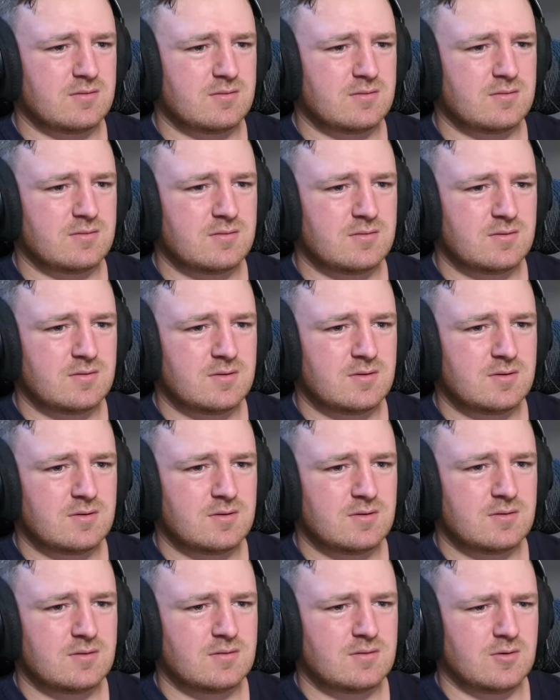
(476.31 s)

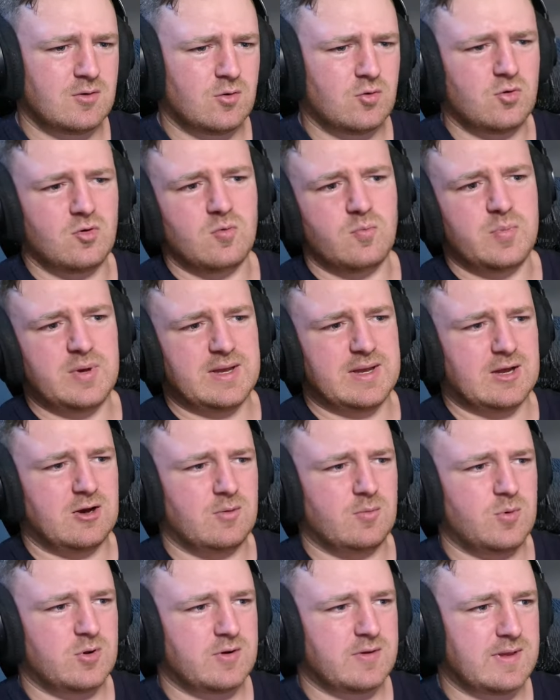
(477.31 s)
But. Oh, big
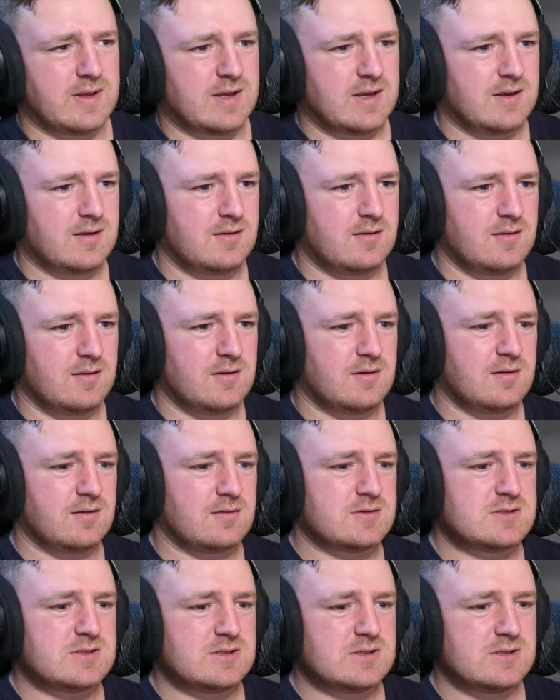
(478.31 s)
elbow to the head,
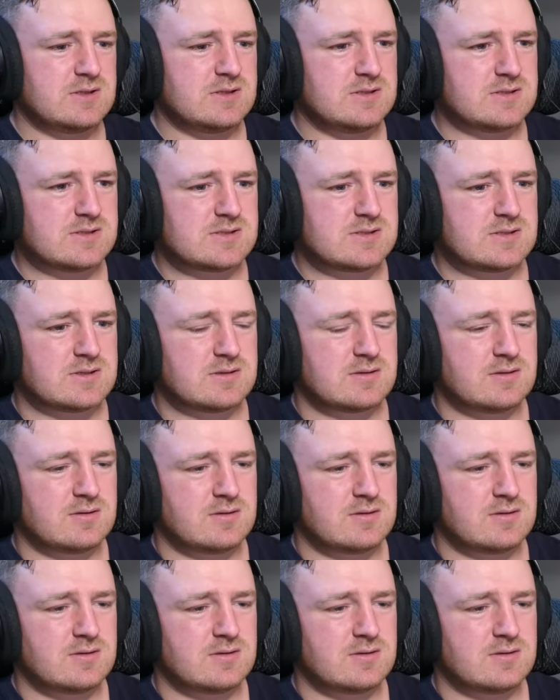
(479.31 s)
yeah. Jeez.